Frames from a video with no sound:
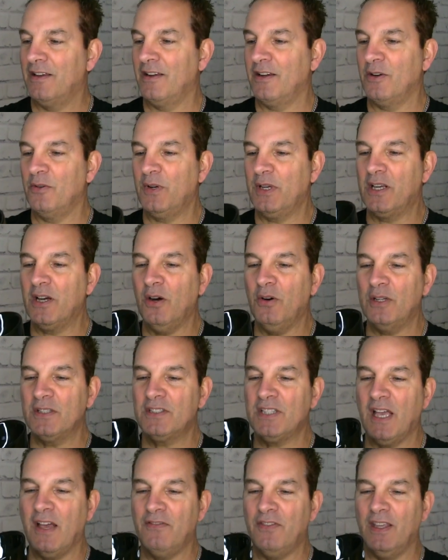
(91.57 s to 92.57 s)
Here we go.
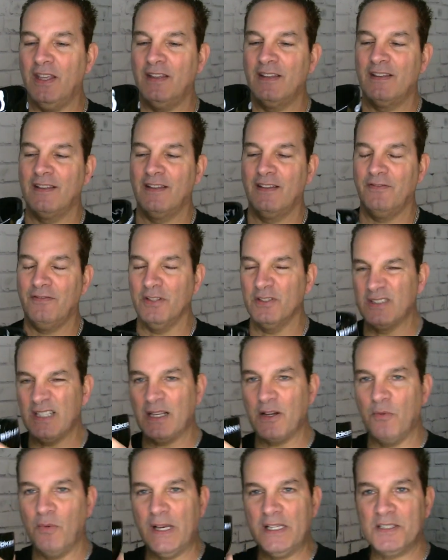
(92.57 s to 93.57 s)
It's heavy. Feels
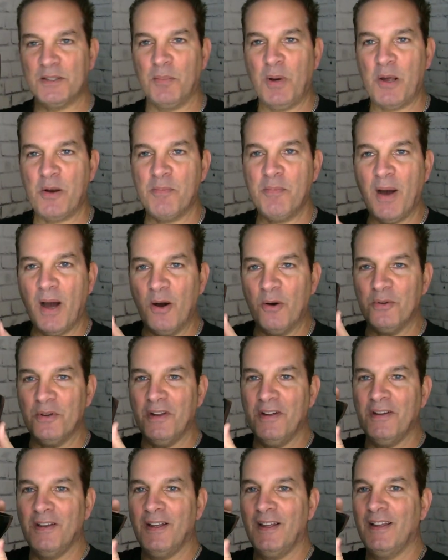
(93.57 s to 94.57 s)
like it weighs about a
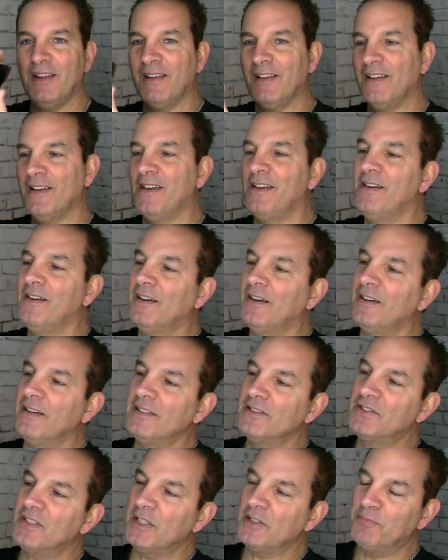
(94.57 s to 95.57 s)
pound.
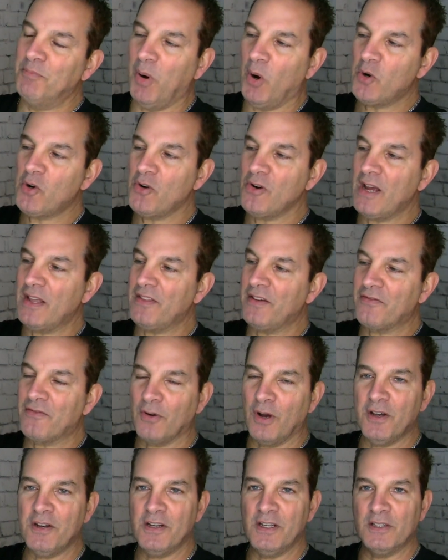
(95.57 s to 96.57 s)
It says Boker on the
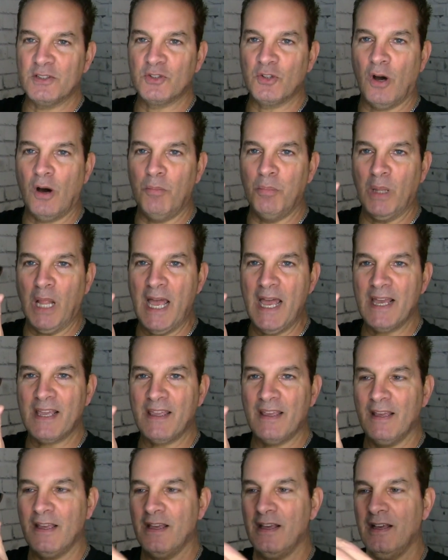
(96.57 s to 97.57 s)
front. It's all
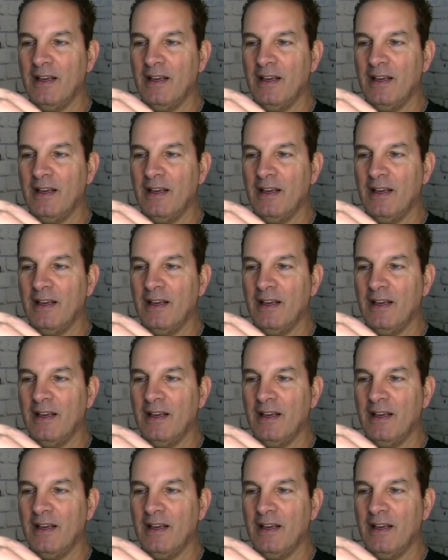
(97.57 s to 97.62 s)
black.